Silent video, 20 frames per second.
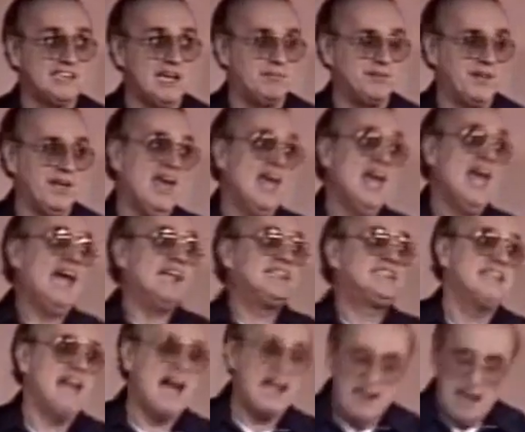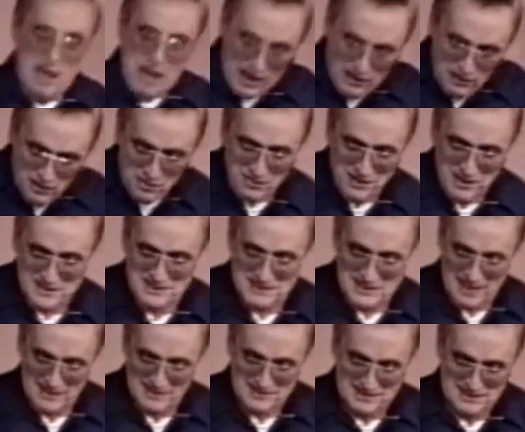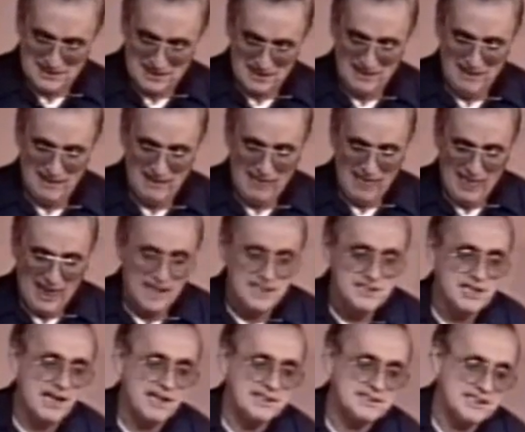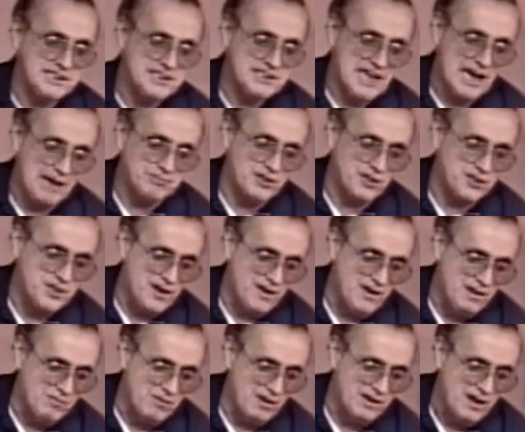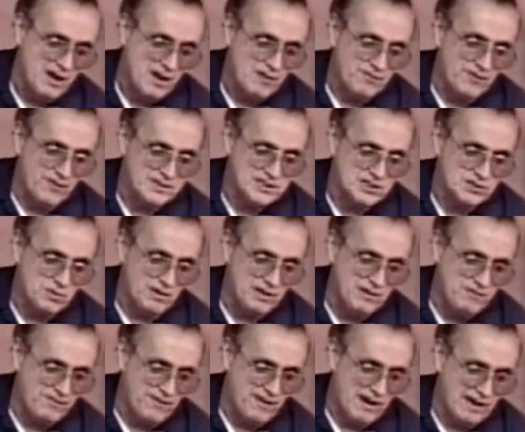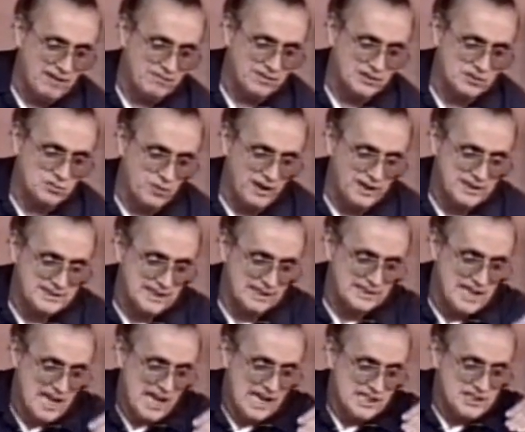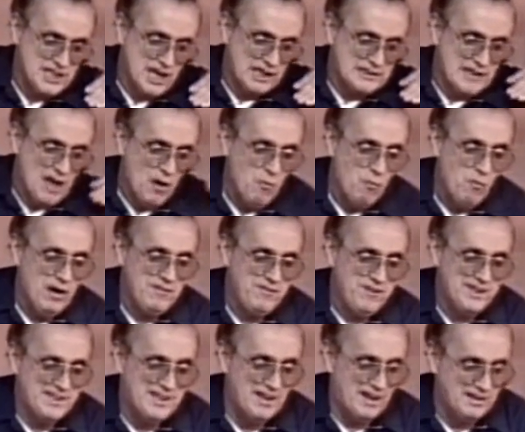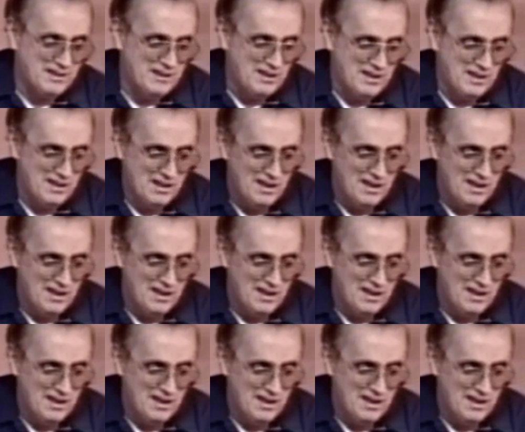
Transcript: something. It's not, and look what it says. In Genesis chapter 31, verse 25 and 26, Jacob said, what have you done?